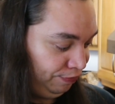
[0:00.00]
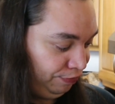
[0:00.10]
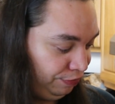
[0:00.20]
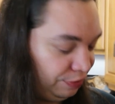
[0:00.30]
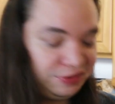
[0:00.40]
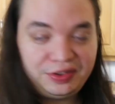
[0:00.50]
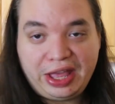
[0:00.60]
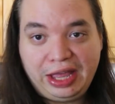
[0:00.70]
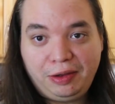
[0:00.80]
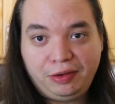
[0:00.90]
This is
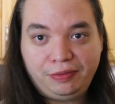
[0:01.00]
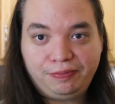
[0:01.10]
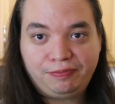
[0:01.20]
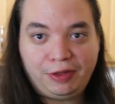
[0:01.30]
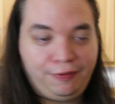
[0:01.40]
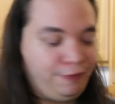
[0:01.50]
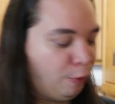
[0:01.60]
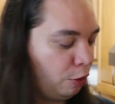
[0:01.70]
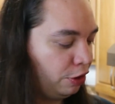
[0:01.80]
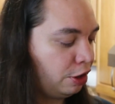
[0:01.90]
like the
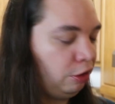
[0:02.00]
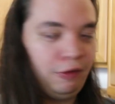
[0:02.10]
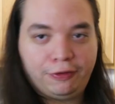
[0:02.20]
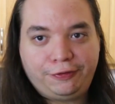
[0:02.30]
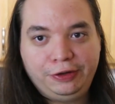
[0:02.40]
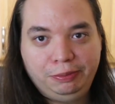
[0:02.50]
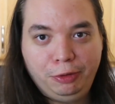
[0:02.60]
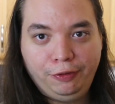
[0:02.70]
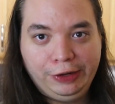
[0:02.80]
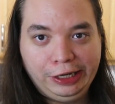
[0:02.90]
fourth Cloverfield
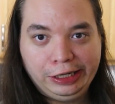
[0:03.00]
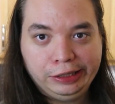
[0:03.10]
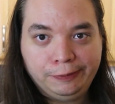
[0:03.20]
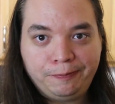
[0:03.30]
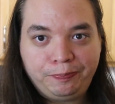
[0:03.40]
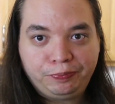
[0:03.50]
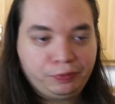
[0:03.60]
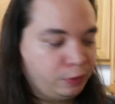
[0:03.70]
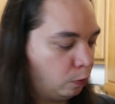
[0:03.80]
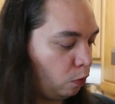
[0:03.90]
movie
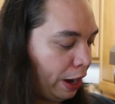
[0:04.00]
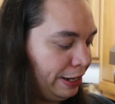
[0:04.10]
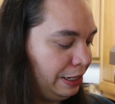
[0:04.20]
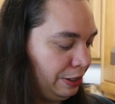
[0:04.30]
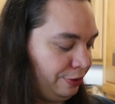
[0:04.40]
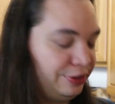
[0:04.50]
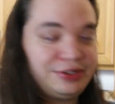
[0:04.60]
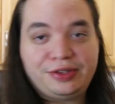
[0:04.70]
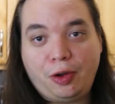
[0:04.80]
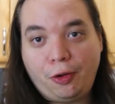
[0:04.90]
right here. This
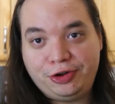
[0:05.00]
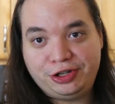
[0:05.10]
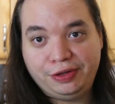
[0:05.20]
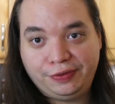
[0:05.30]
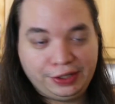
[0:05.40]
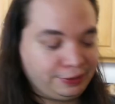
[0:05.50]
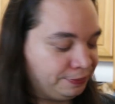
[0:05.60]
is the origin of it.